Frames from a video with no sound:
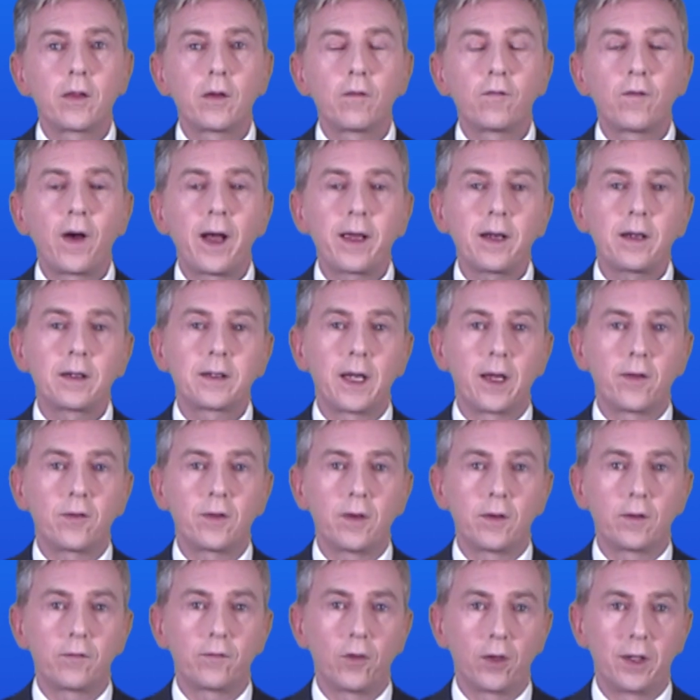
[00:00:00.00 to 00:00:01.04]
the final test
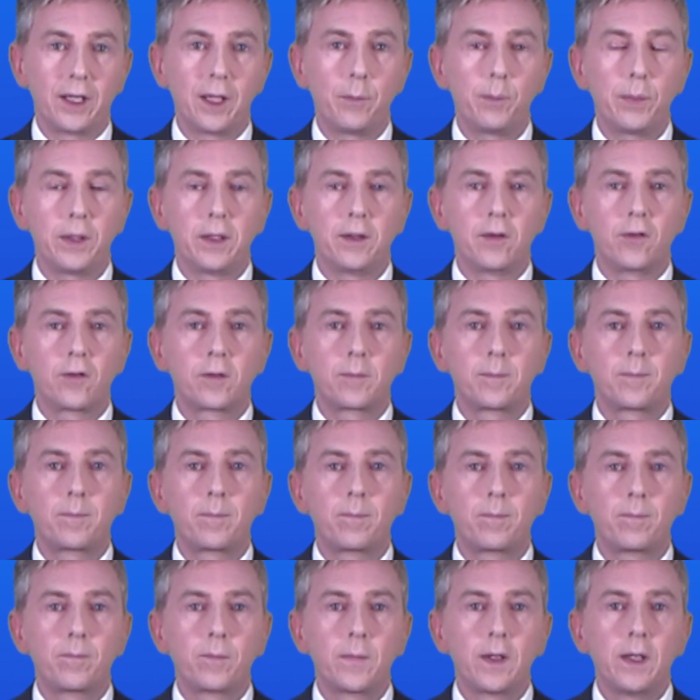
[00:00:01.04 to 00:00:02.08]
is for lipids.
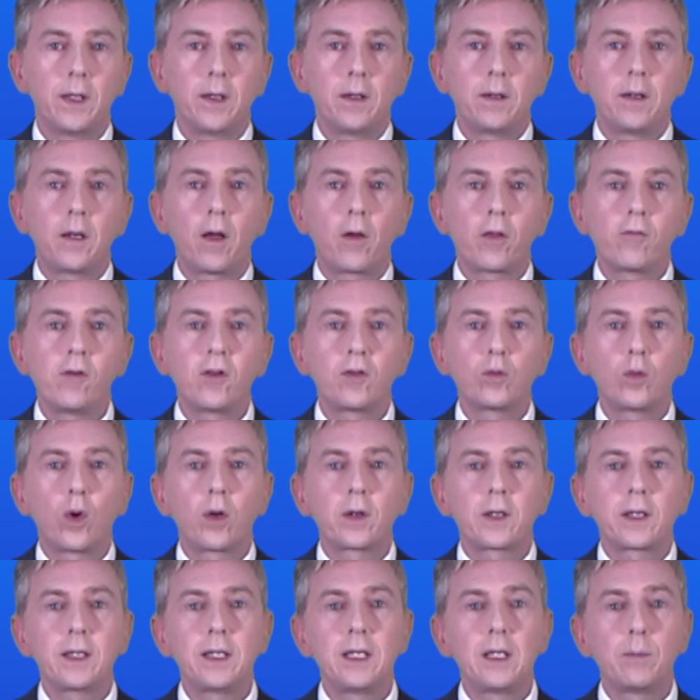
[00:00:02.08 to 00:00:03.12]
Now, there is
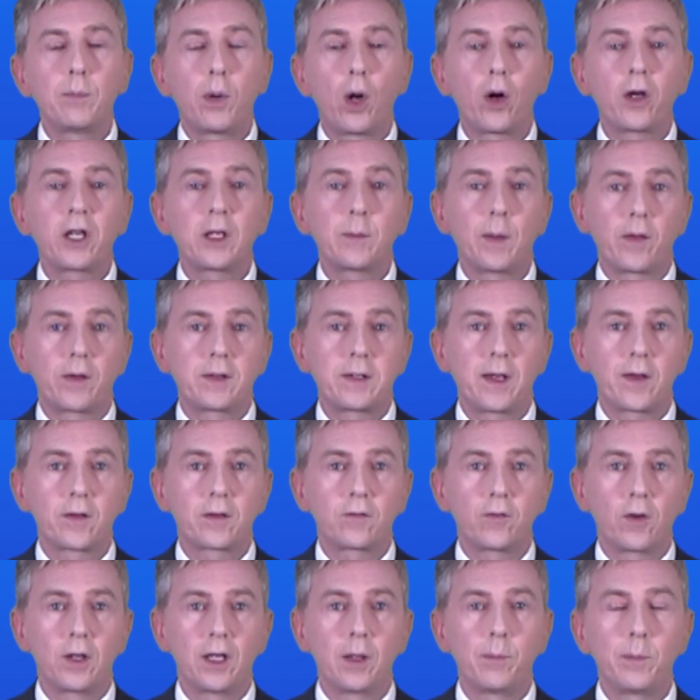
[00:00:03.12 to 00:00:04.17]
one key point about the
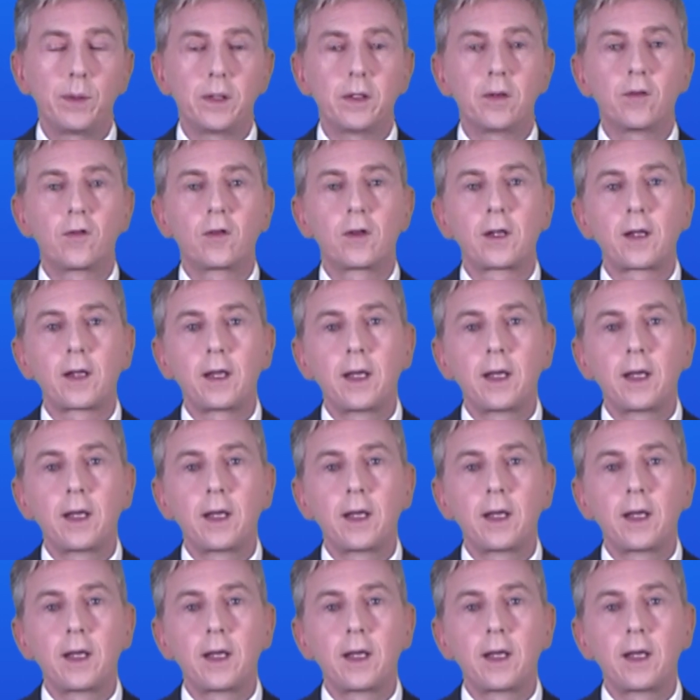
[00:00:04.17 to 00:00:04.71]
test for lipids.